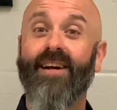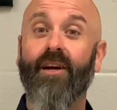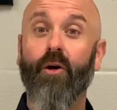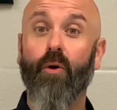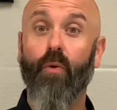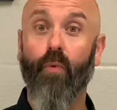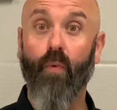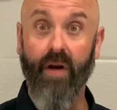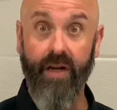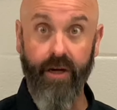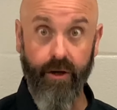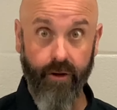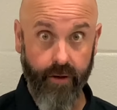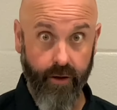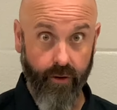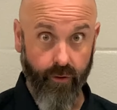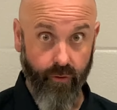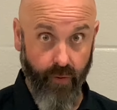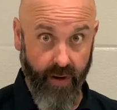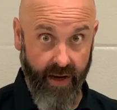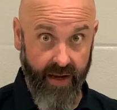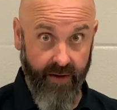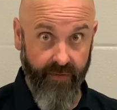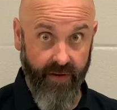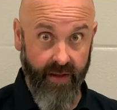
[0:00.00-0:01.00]
When you're
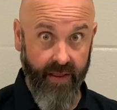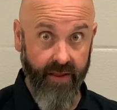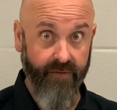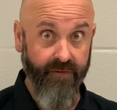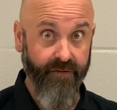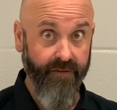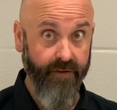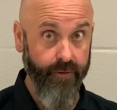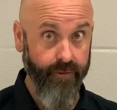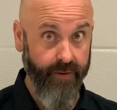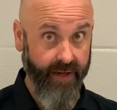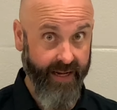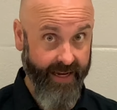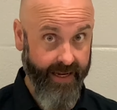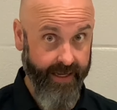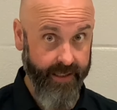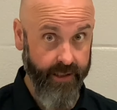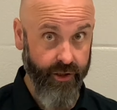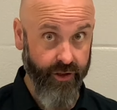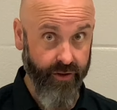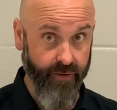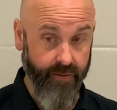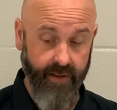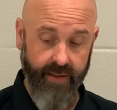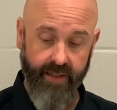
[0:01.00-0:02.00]
engraving the flute head
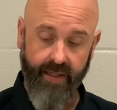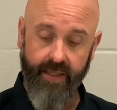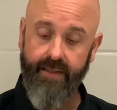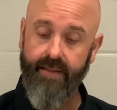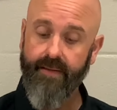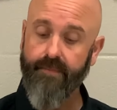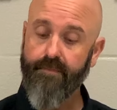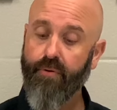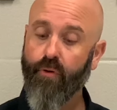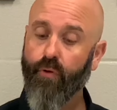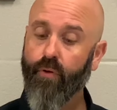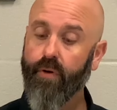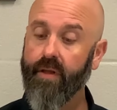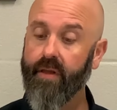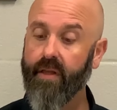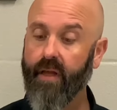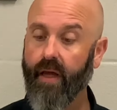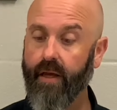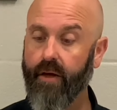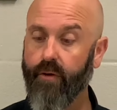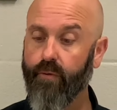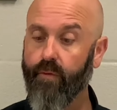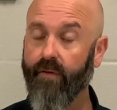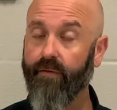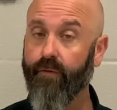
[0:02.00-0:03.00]
joint, it's important
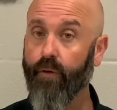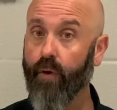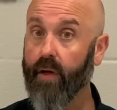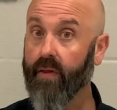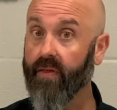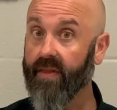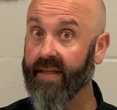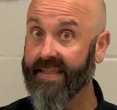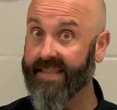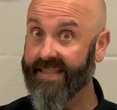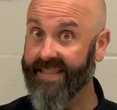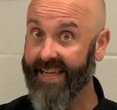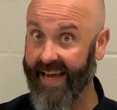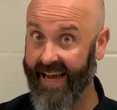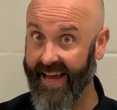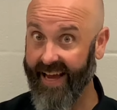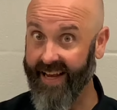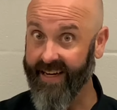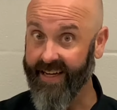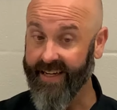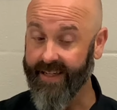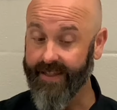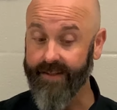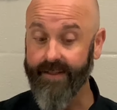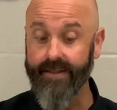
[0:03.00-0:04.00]
that you avoid the
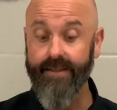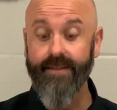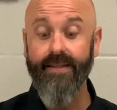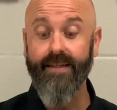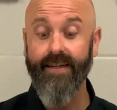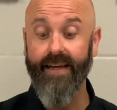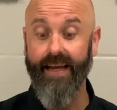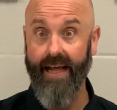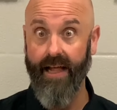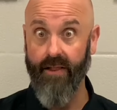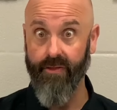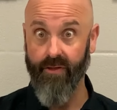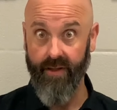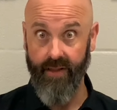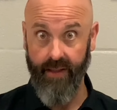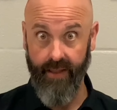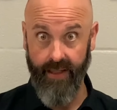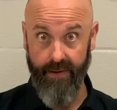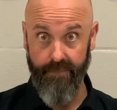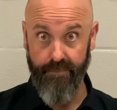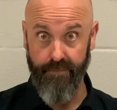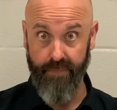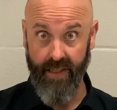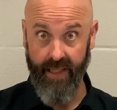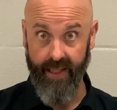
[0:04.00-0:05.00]
tenons and the
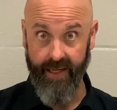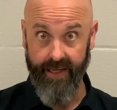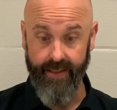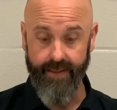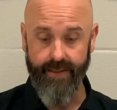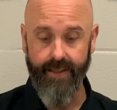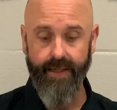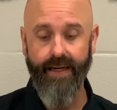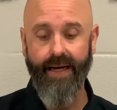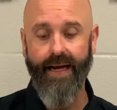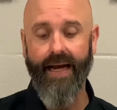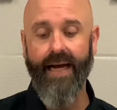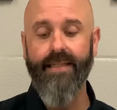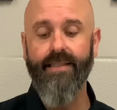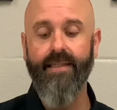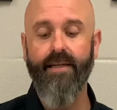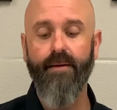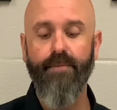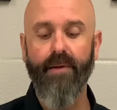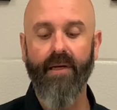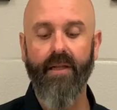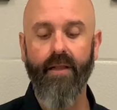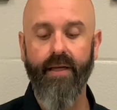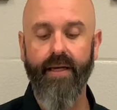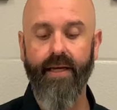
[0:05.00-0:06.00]
lip plate. I
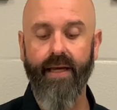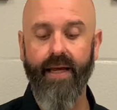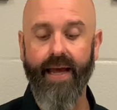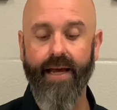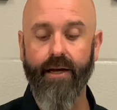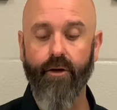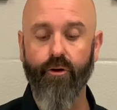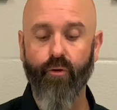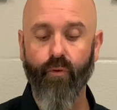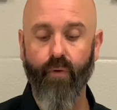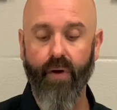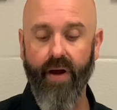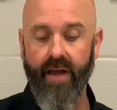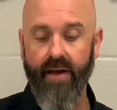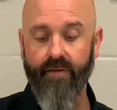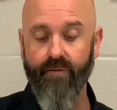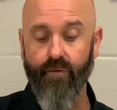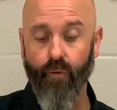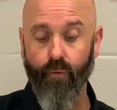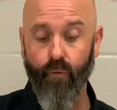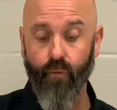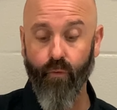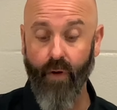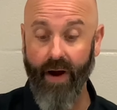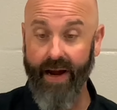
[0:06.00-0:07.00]
typically engrave
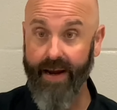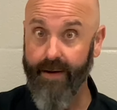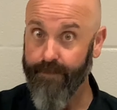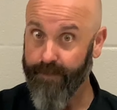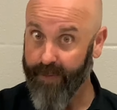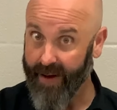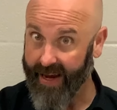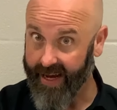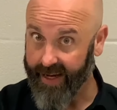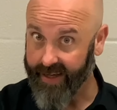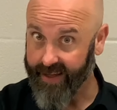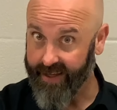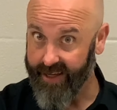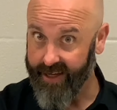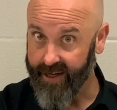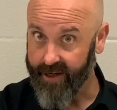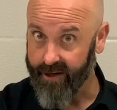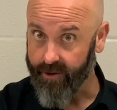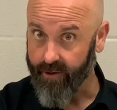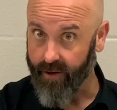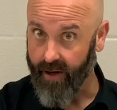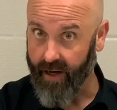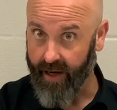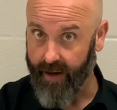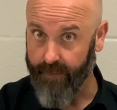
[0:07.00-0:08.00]
right back
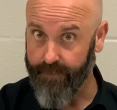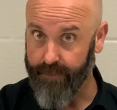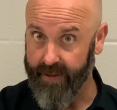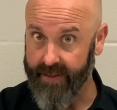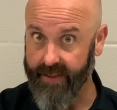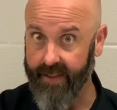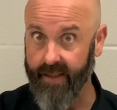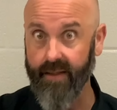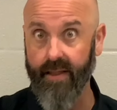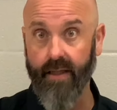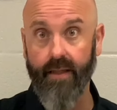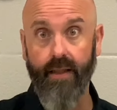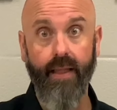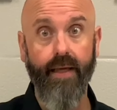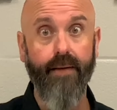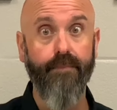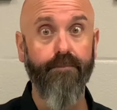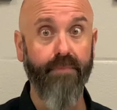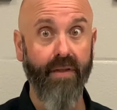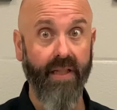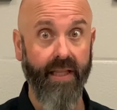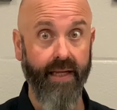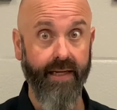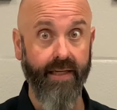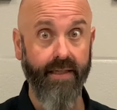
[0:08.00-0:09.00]
here, opposite the lip
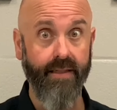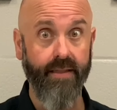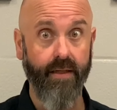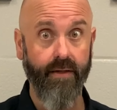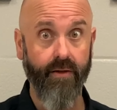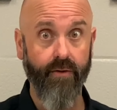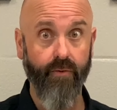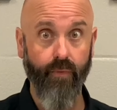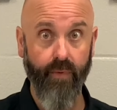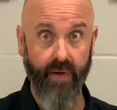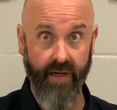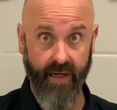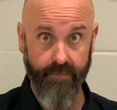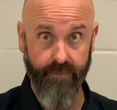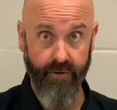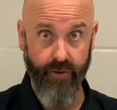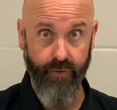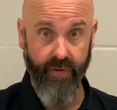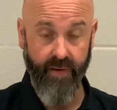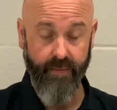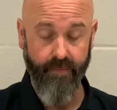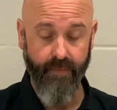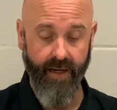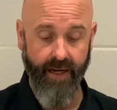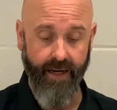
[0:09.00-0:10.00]
plate, when I'm
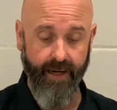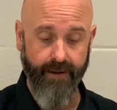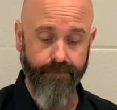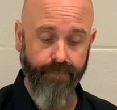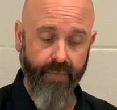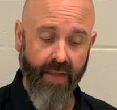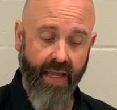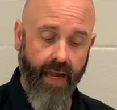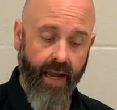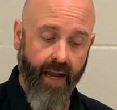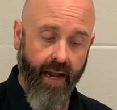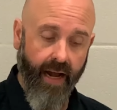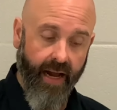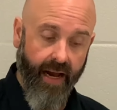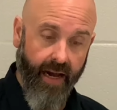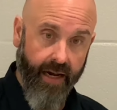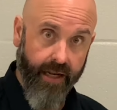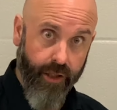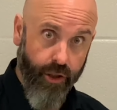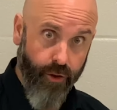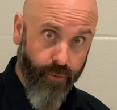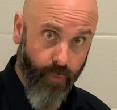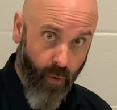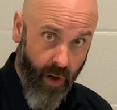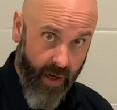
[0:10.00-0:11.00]
doing mine.
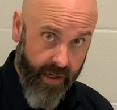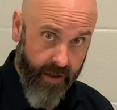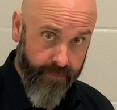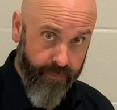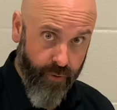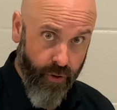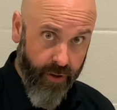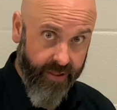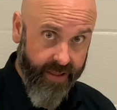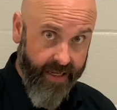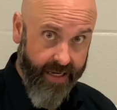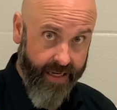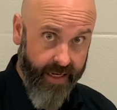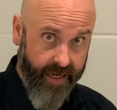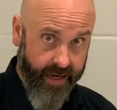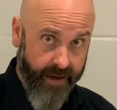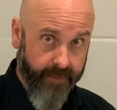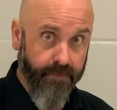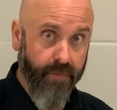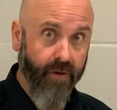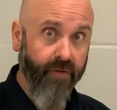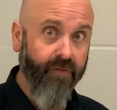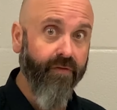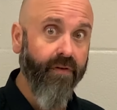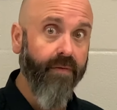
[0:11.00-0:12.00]
You want to put the
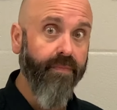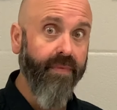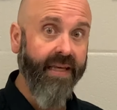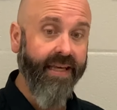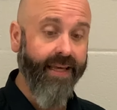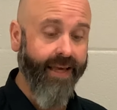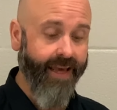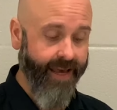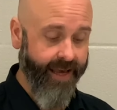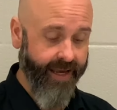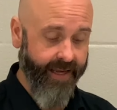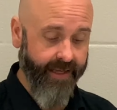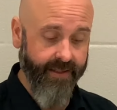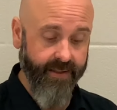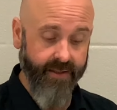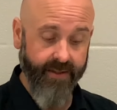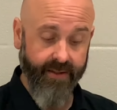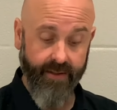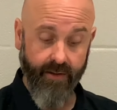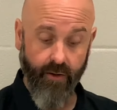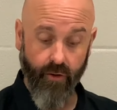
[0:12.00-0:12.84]
number from the case